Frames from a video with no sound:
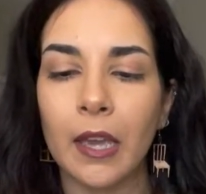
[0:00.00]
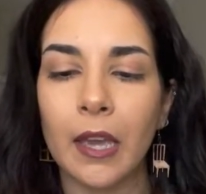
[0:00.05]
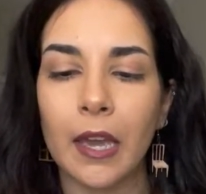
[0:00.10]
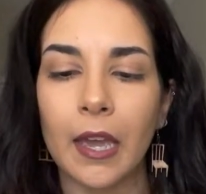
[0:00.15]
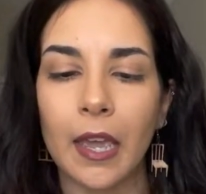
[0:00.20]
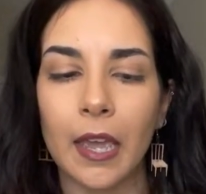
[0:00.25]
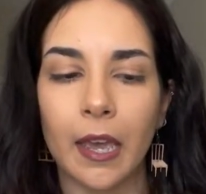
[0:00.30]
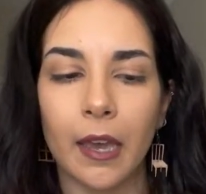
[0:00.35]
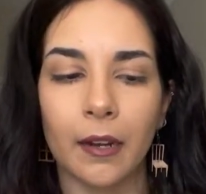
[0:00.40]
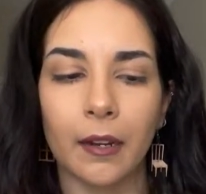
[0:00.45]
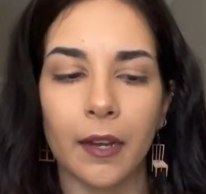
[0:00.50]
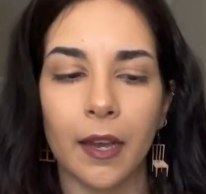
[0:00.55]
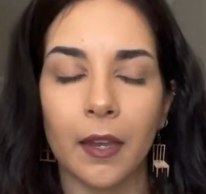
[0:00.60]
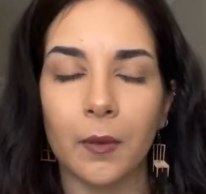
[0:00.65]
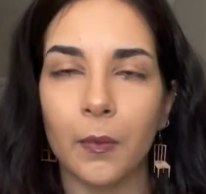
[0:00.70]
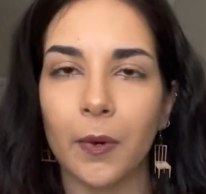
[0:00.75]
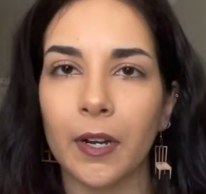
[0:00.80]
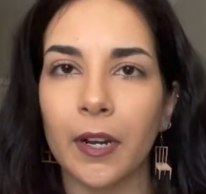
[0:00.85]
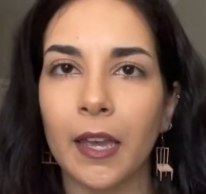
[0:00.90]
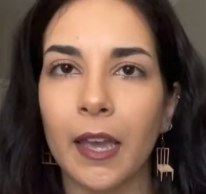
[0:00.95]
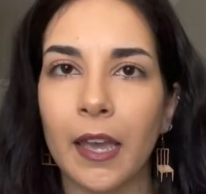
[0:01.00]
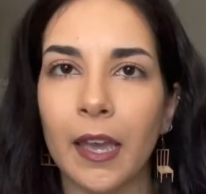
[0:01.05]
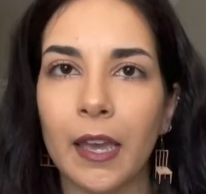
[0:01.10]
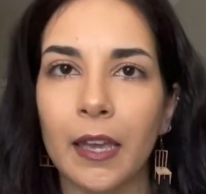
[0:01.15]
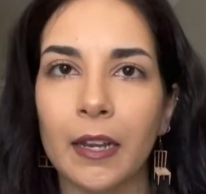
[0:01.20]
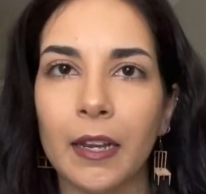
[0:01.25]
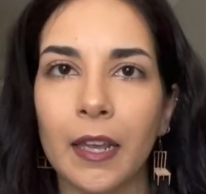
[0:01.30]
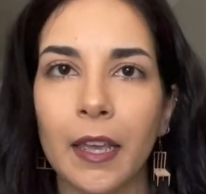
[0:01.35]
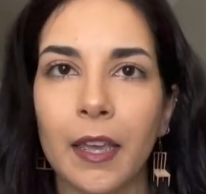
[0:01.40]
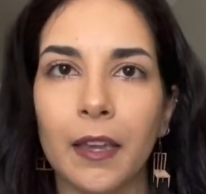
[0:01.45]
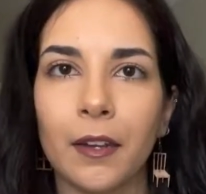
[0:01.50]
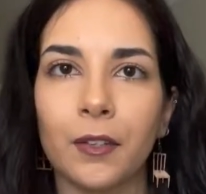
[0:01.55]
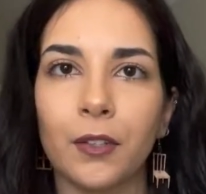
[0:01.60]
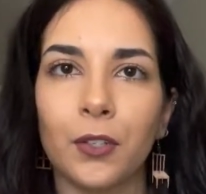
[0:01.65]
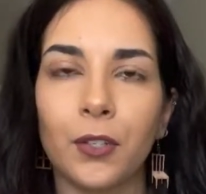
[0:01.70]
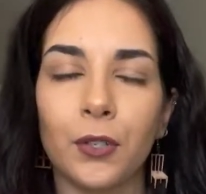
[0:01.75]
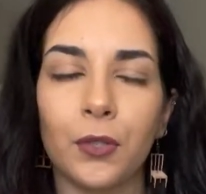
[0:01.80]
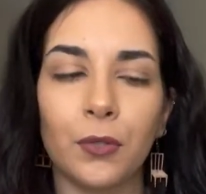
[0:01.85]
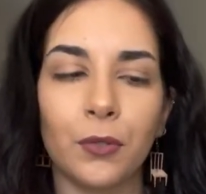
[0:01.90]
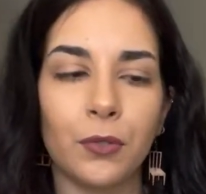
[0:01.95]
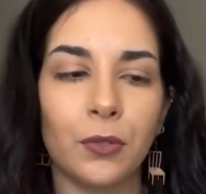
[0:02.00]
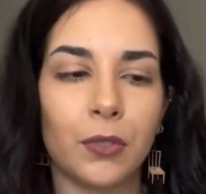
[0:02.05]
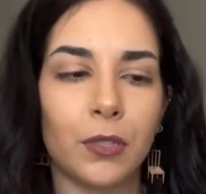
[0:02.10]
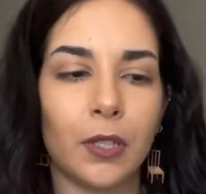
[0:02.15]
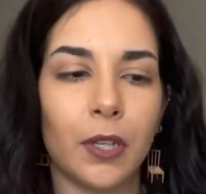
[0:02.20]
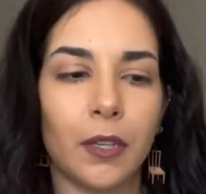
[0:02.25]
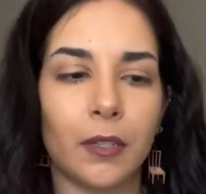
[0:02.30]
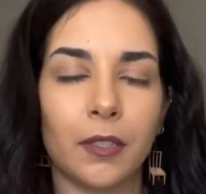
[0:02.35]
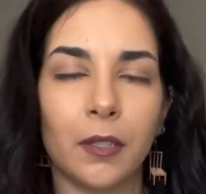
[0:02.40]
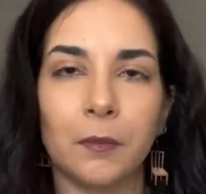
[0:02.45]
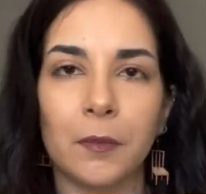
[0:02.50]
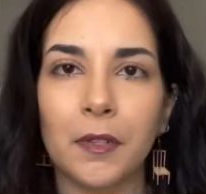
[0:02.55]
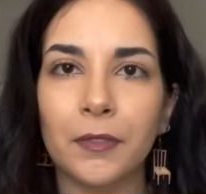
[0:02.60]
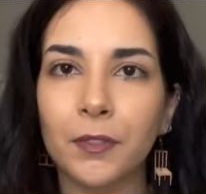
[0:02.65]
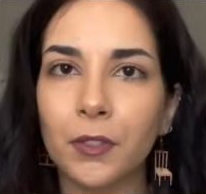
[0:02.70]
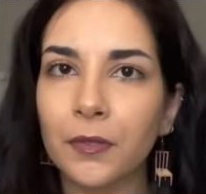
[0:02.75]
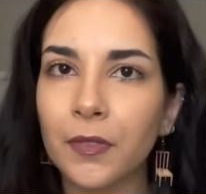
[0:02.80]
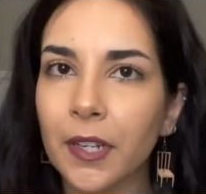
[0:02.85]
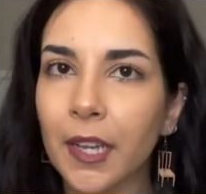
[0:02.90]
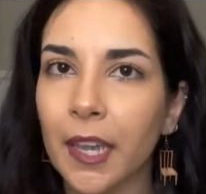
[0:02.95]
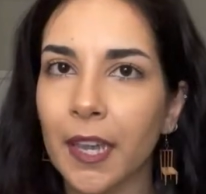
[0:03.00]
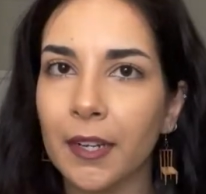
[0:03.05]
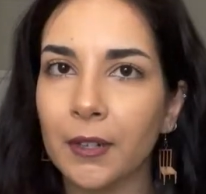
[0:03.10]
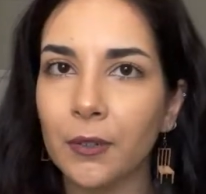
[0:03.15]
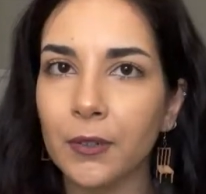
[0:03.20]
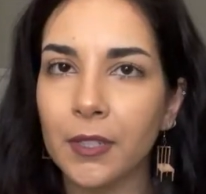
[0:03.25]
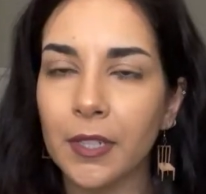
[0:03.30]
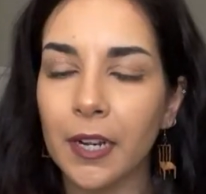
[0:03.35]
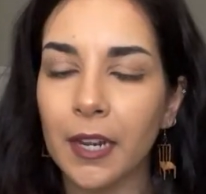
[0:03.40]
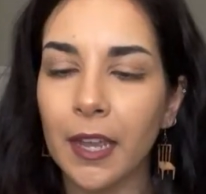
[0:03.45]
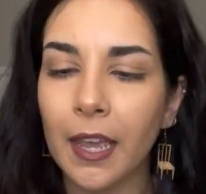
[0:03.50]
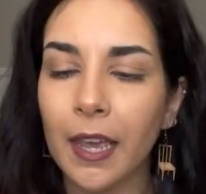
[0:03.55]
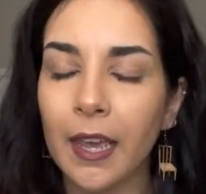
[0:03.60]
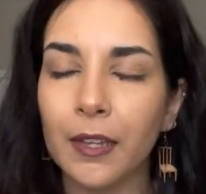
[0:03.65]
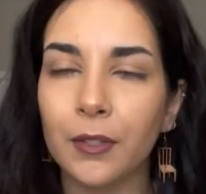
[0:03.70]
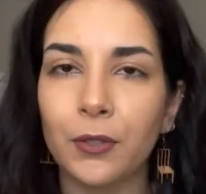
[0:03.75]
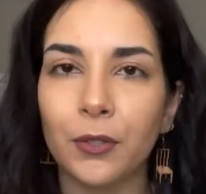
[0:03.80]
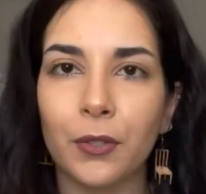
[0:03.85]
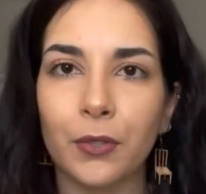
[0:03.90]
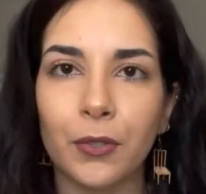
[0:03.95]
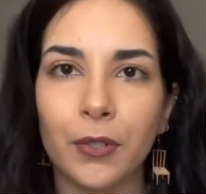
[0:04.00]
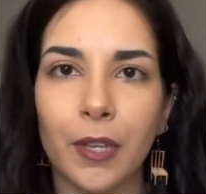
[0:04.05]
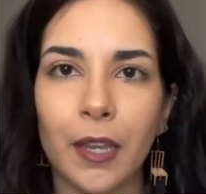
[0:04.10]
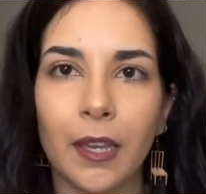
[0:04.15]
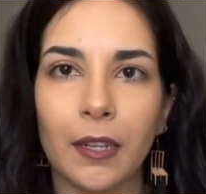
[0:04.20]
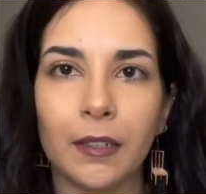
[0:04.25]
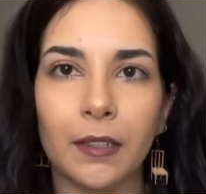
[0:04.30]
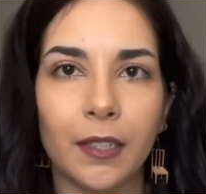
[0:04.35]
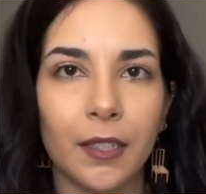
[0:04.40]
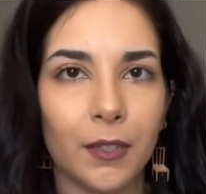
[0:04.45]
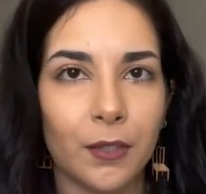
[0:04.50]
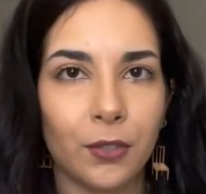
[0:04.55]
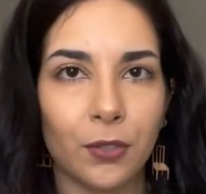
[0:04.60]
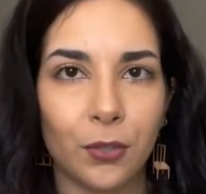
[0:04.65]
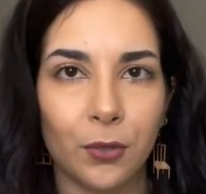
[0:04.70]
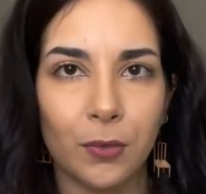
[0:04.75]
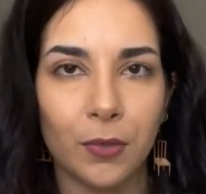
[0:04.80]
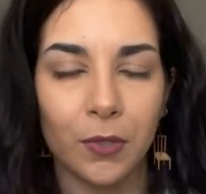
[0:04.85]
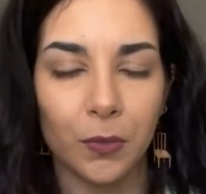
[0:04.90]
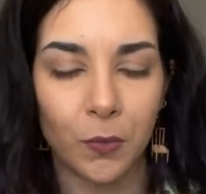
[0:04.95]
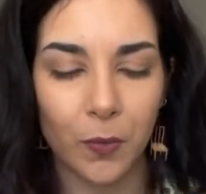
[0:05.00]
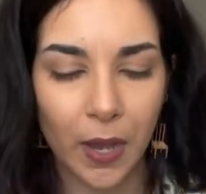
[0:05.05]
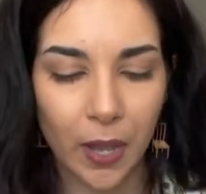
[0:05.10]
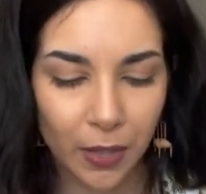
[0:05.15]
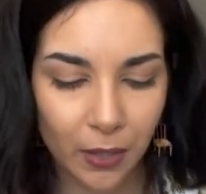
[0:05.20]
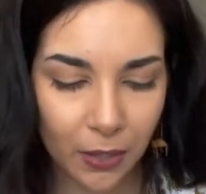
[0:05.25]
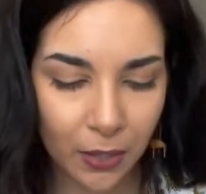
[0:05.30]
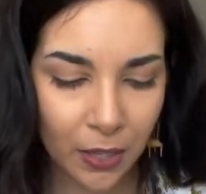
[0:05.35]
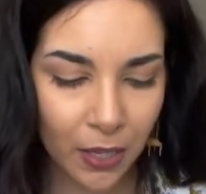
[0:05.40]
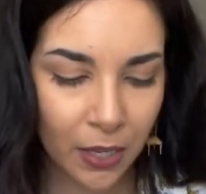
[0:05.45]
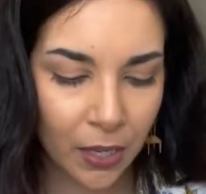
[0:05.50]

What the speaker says: And I went ahead and used some leftover candles that I had to create these 2 as well.